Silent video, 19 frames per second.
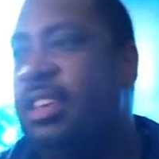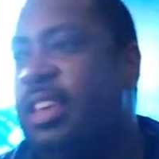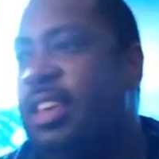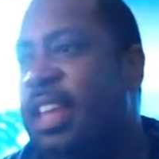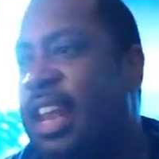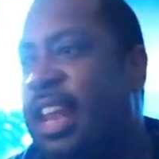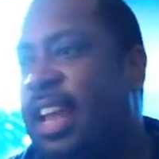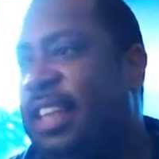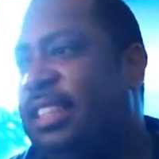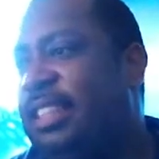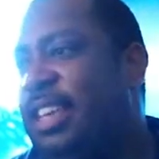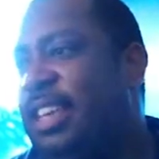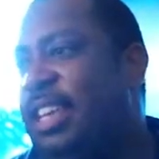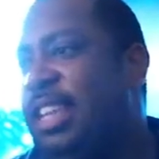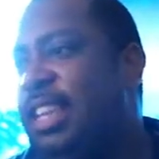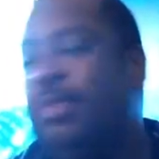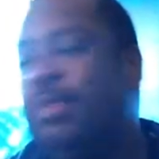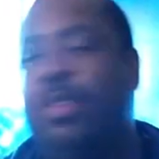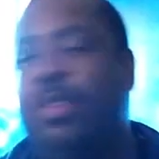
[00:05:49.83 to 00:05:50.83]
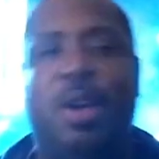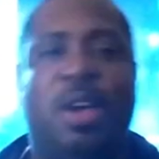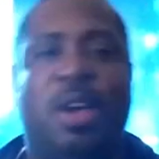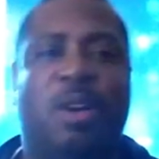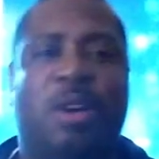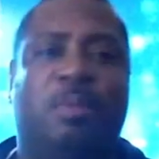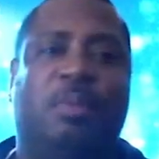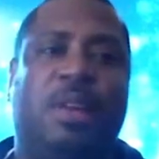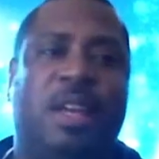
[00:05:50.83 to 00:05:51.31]
And like I said, even though
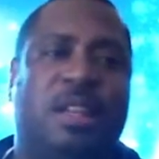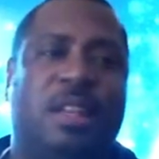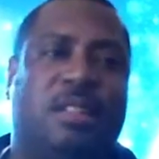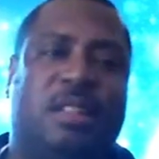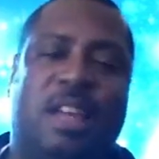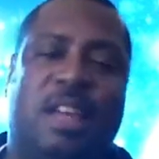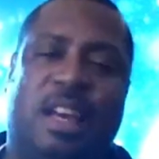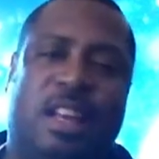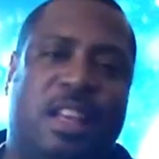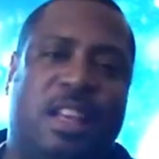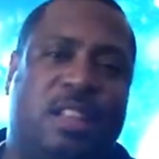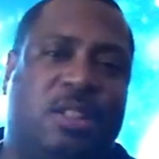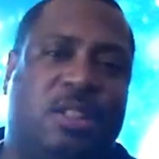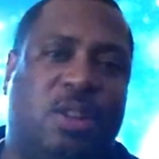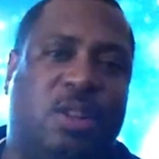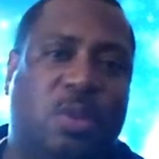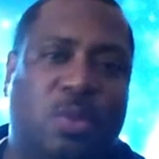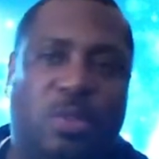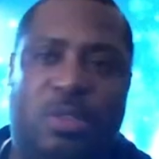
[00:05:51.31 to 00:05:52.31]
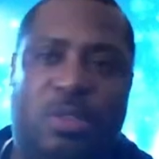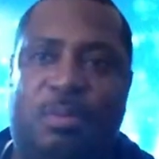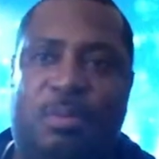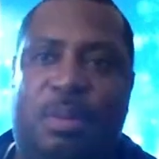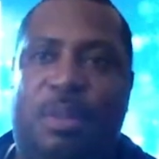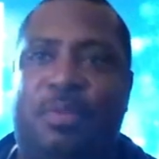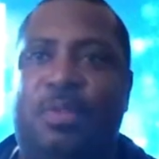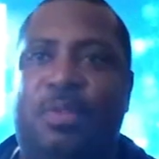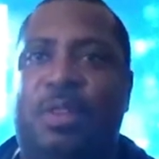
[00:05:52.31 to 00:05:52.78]
Hellblade is not exclusive,
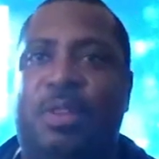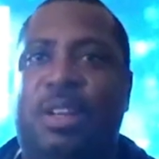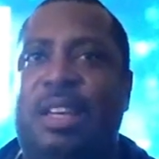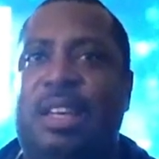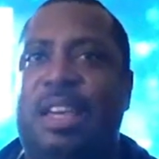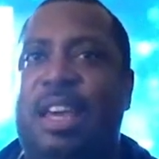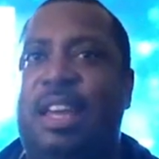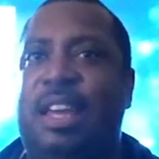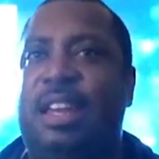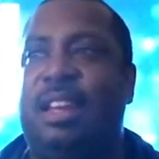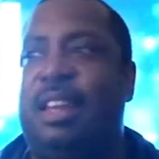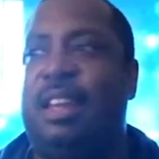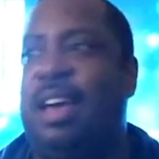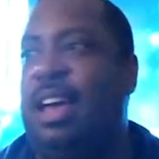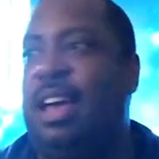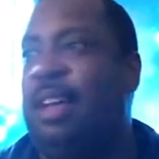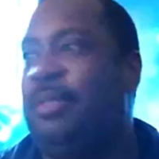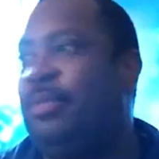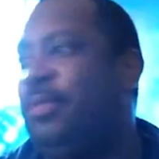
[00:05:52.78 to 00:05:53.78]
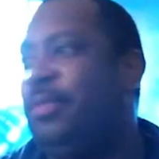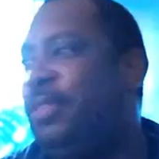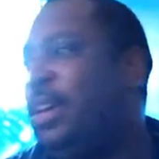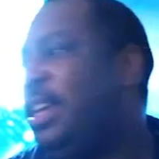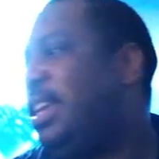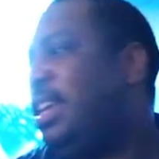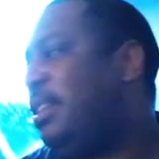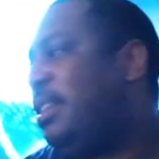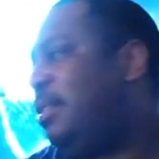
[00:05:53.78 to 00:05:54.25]
but if you look at it, I
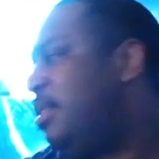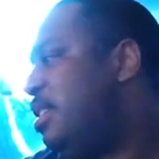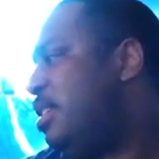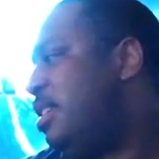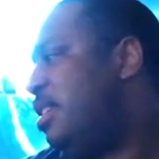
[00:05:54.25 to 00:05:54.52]
fucking